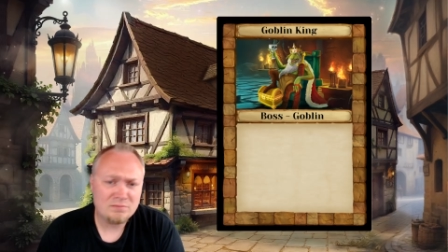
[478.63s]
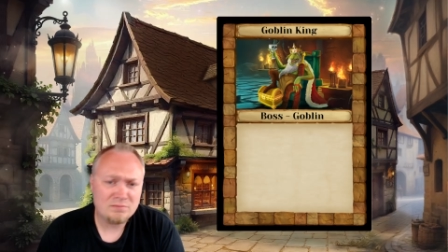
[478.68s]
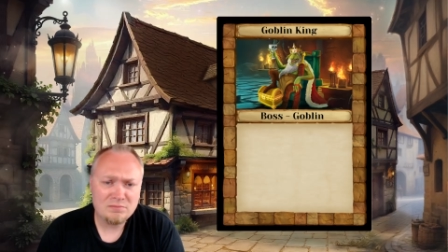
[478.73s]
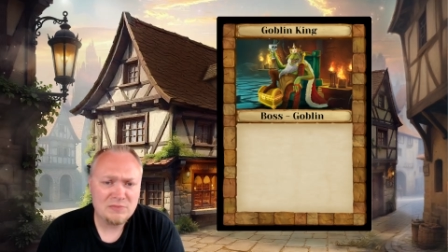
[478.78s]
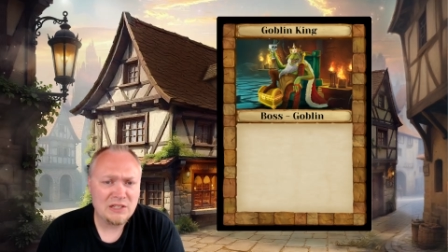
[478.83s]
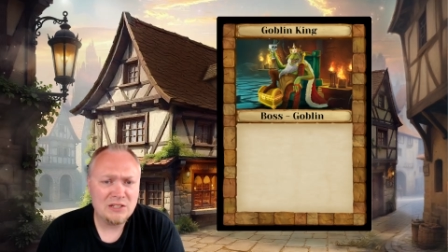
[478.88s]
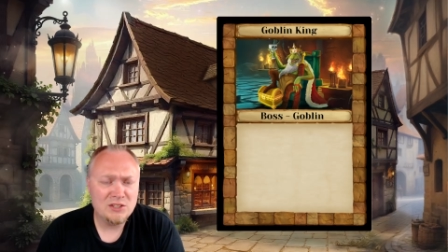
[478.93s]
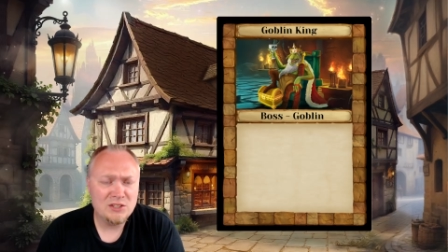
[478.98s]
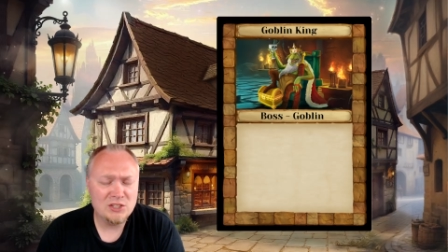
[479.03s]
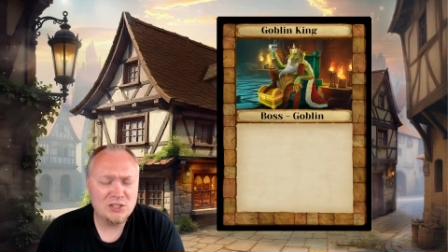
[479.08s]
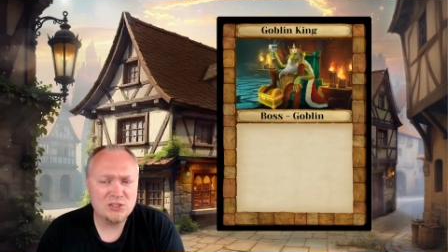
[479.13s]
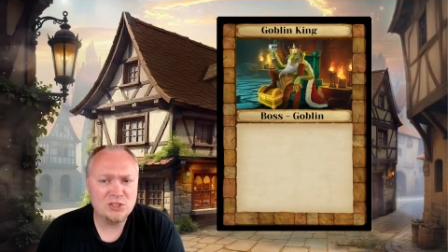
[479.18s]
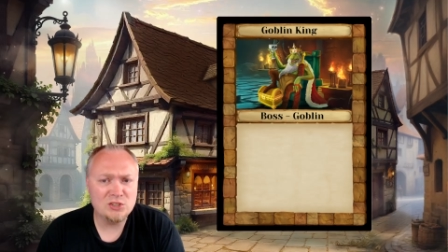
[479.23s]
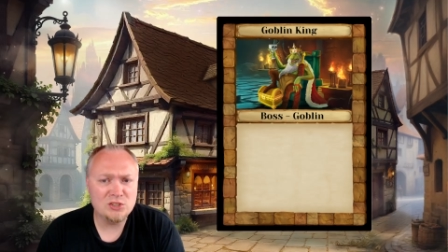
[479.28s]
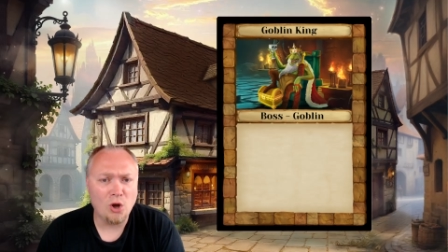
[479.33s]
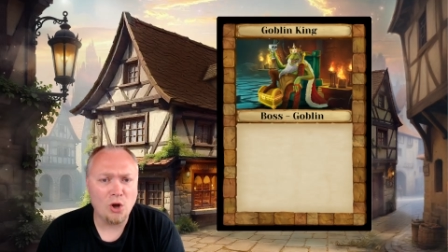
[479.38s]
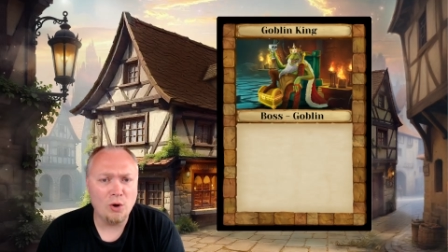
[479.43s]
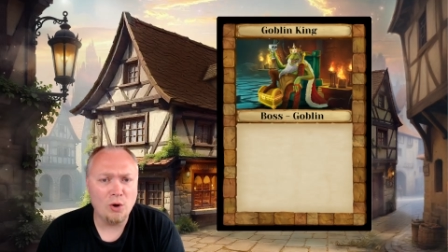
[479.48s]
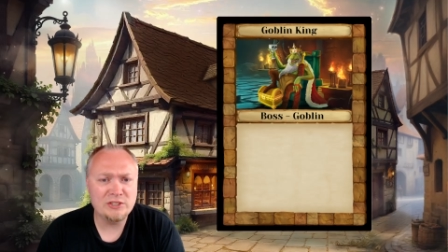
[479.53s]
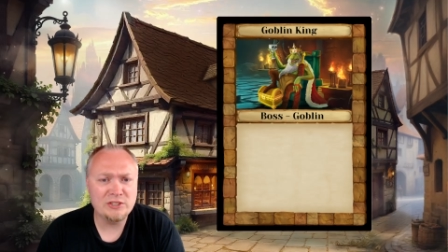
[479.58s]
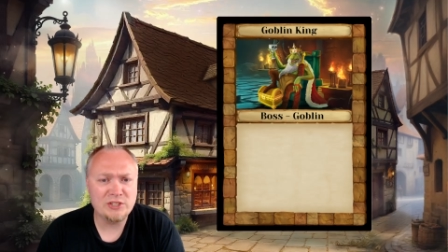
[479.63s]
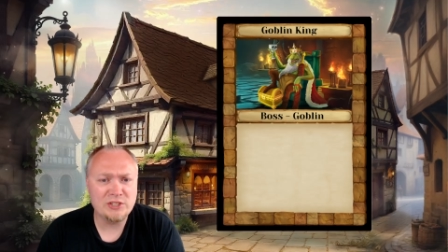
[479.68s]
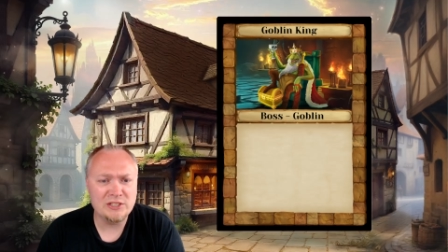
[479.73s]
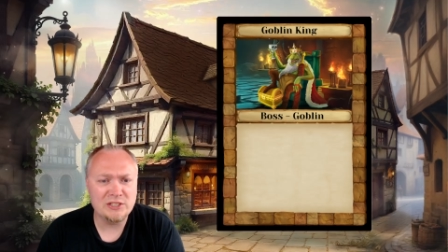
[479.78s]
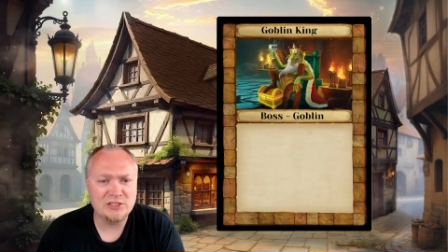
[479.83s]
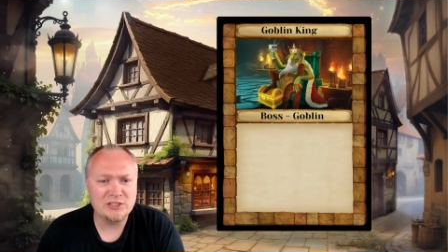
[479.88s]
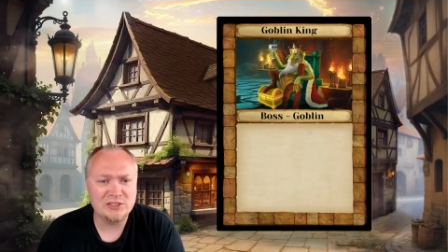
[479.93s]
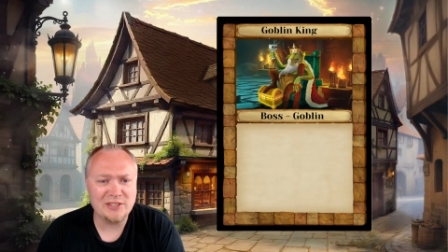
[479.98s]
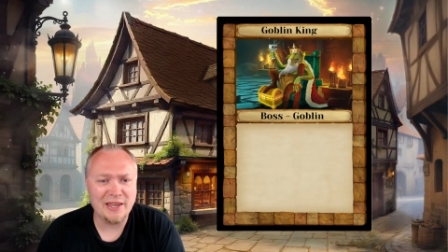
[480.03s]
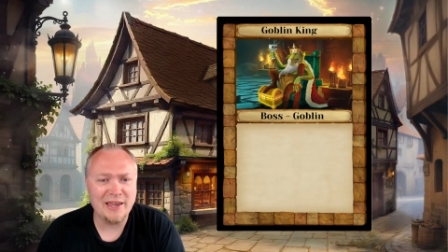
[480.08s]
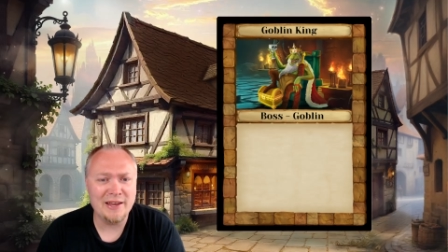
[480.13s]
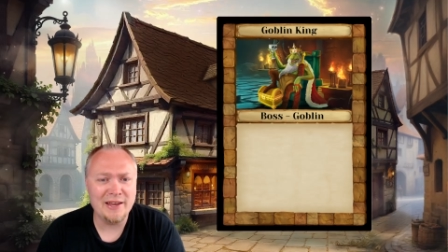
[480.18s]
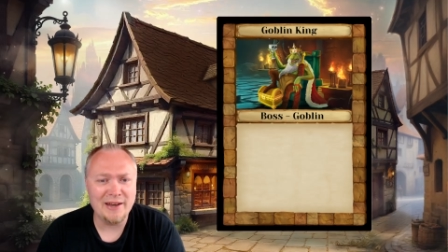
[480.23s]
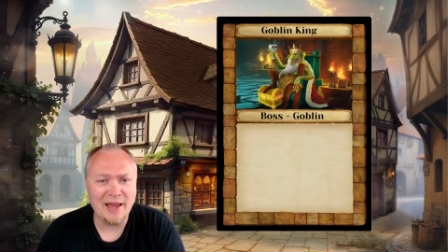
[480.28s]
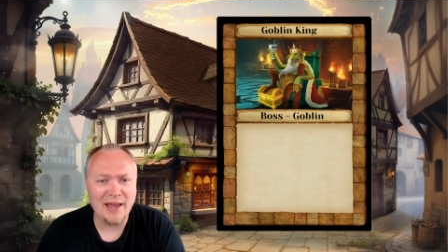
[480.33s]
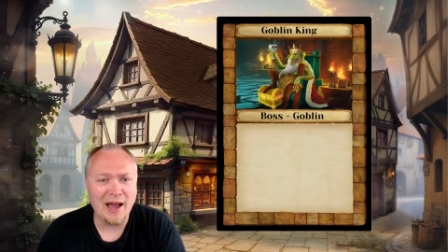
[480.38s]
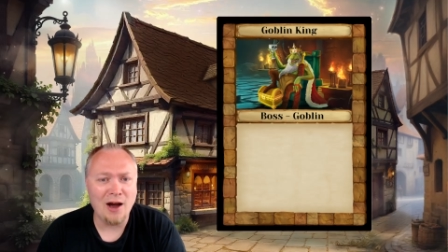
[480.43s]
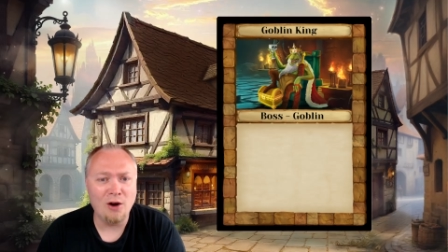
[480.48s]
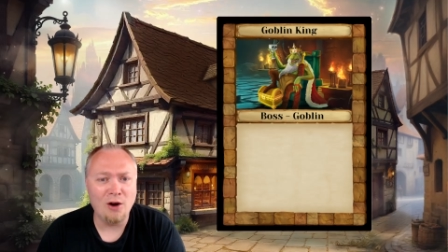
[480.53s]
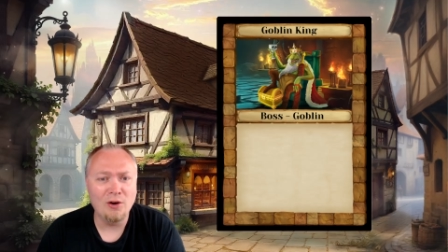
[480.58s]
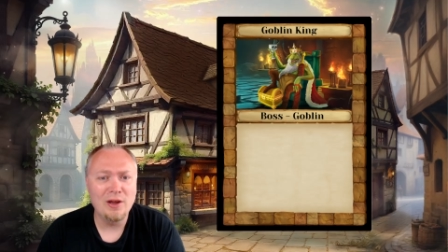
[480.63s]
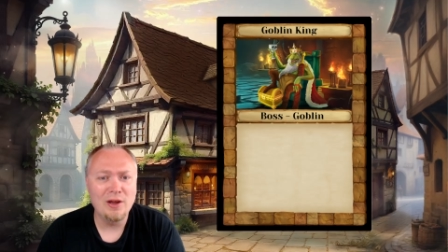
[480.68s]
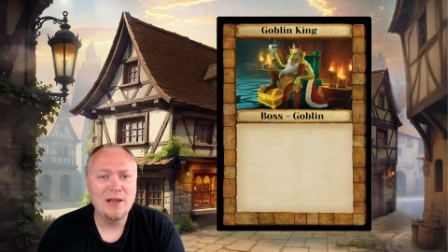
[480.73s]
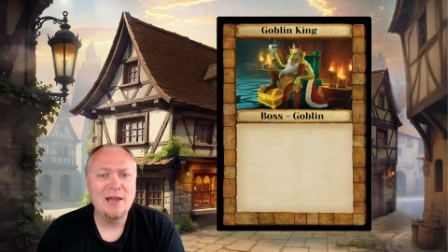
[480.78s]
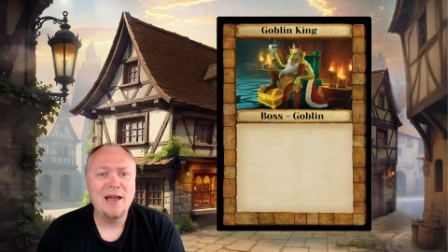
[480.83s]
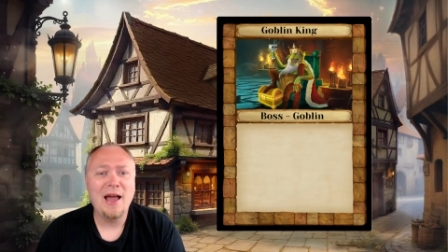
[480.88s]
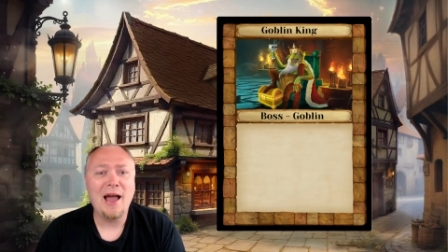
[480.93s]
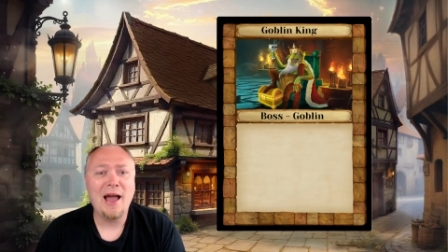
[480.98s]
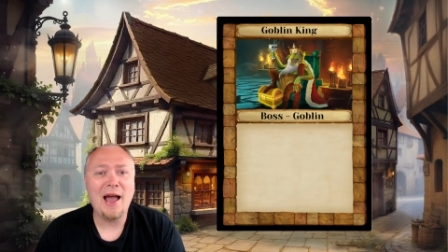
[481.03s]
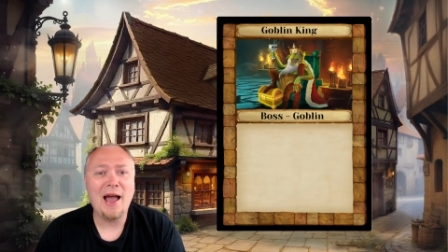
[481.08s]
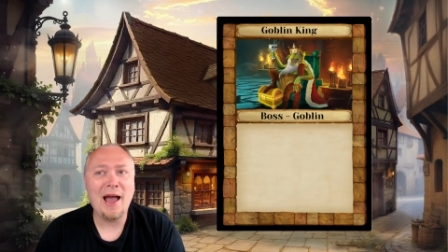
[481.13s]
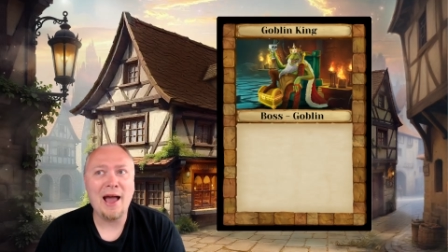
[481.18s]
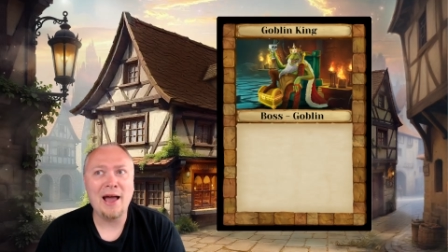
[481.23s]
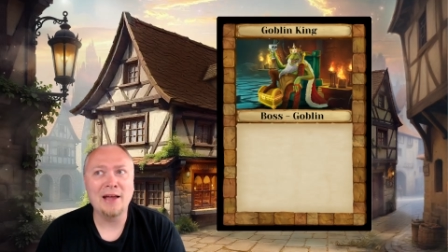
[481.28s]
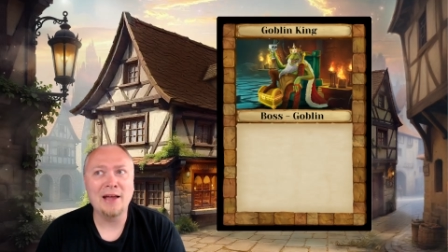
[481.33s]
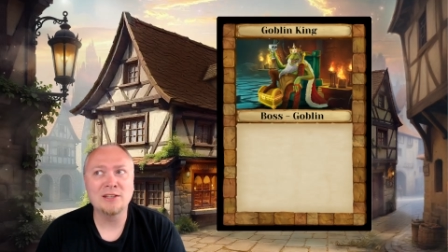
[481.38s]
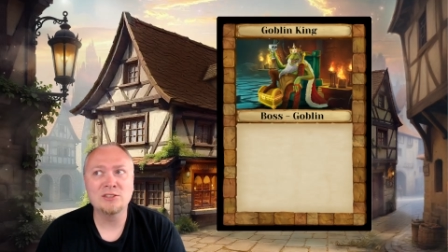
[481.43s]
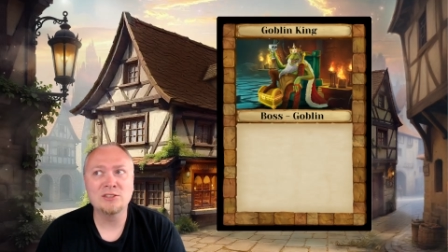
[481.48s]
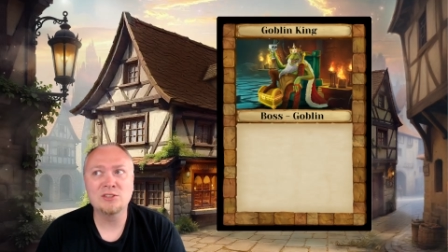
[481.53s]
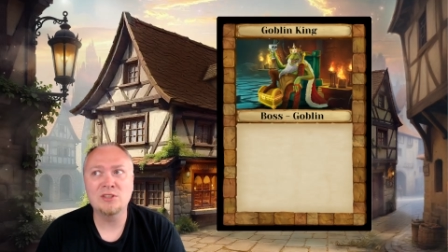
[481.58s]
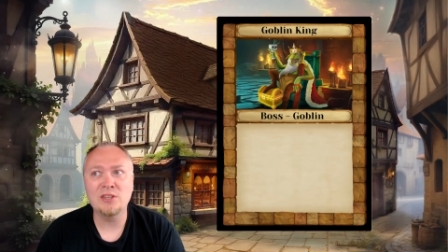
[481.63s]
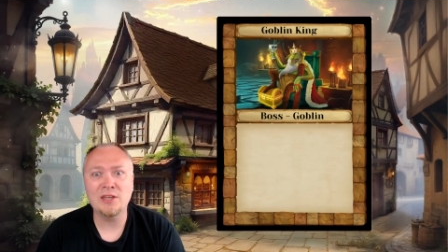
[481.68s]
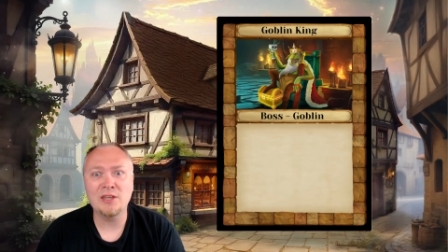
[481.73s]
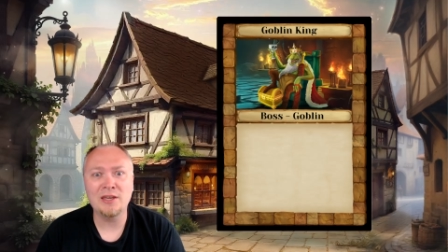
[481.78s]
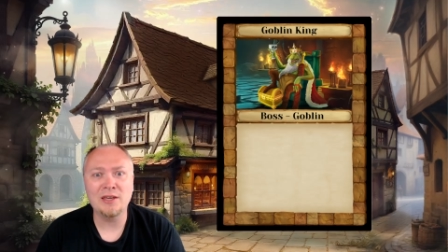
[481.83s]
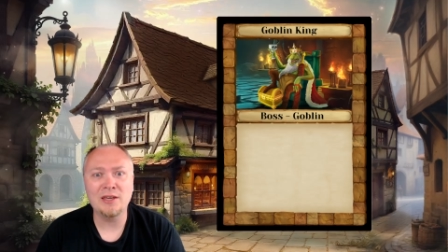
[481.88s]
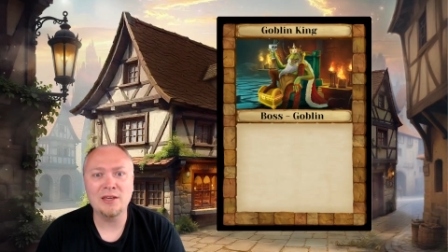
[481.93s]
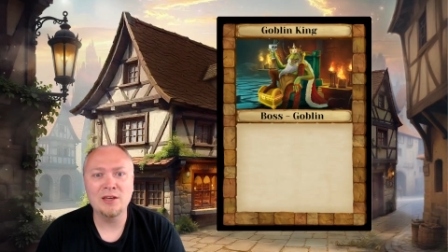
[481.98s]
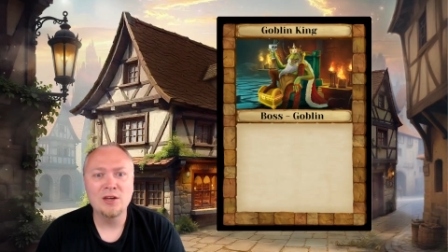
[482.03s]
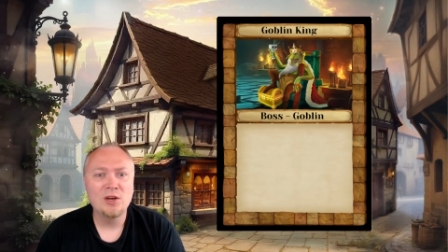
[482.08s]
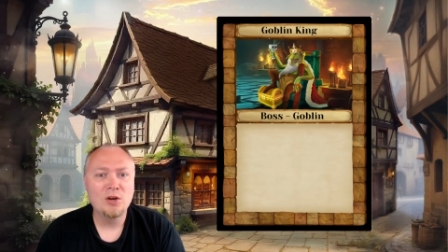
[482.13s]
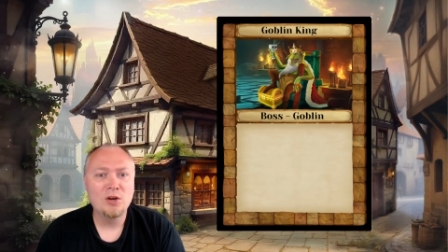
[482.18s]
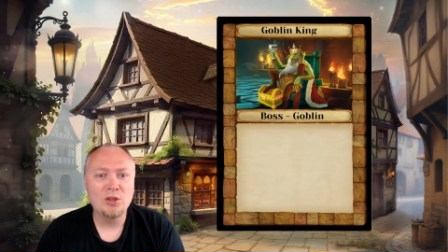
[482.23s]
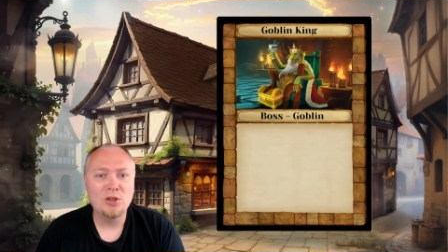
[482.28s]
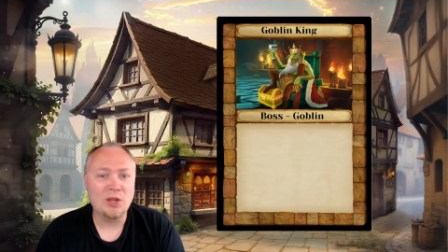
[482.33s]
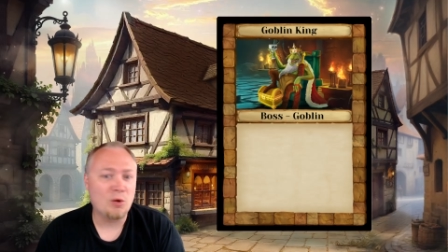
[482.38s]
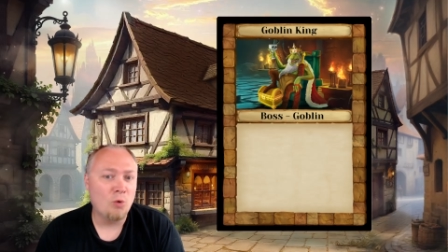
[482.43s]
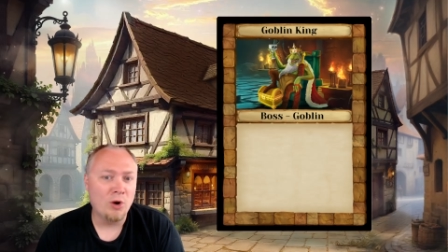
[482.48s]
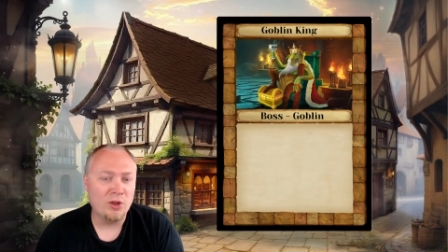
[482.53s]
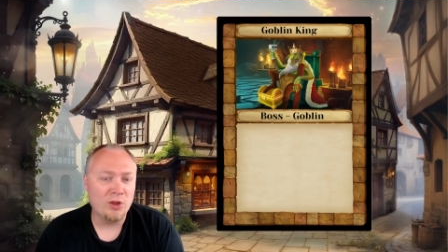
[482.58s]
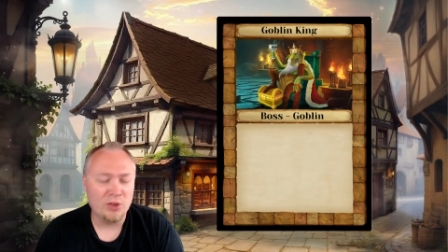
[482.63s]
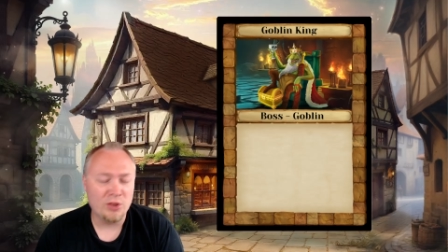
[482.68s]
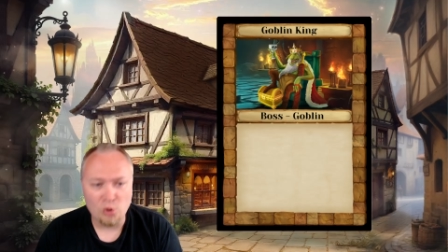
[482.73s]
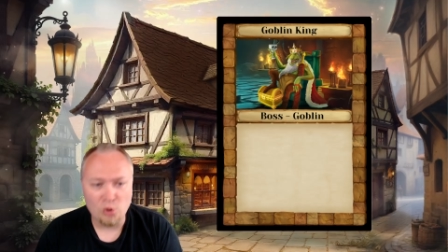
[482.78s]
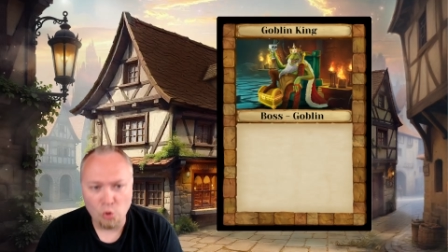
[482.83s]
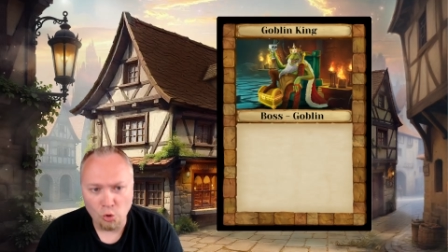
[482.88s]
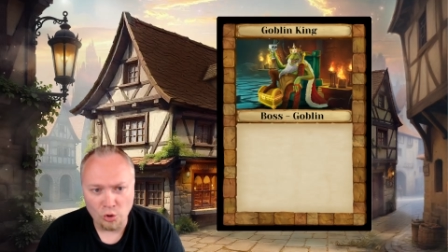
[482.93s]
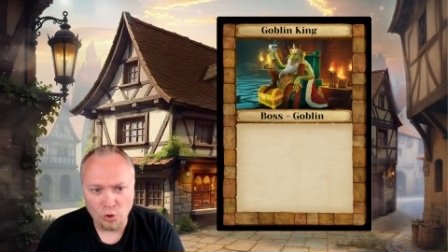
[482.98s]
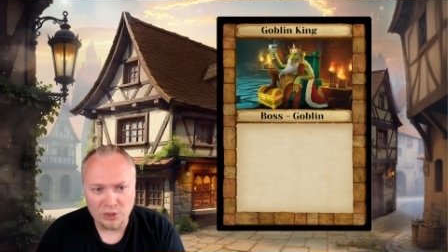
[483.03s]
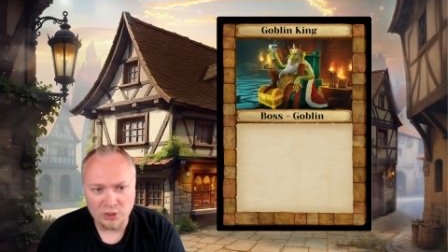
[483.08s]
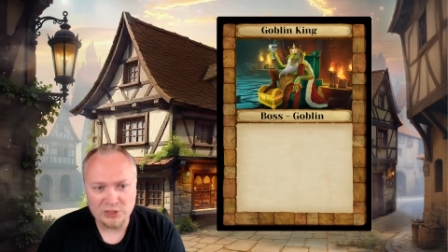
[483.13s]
this is always going to stand out as the like one of the coolest